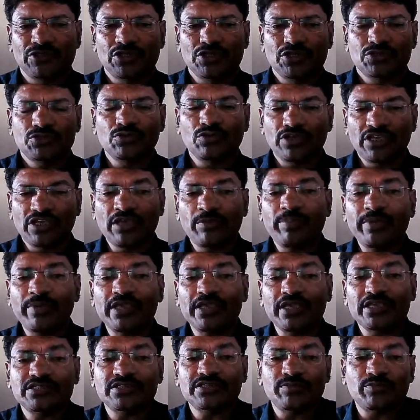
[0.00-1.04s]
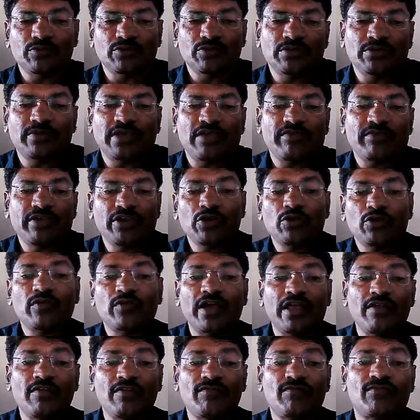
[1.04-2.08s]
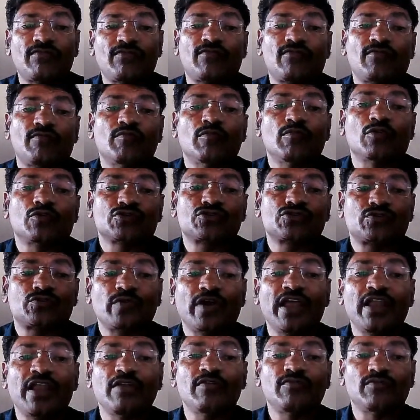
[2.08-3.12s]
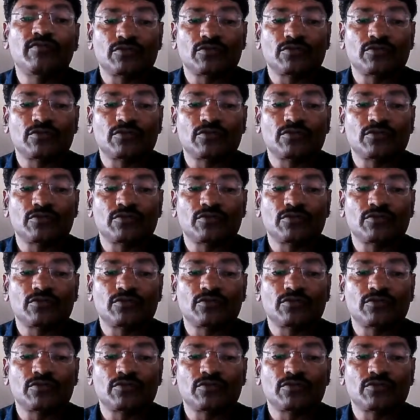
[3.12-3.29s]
So epic is a poem having 12 books, 12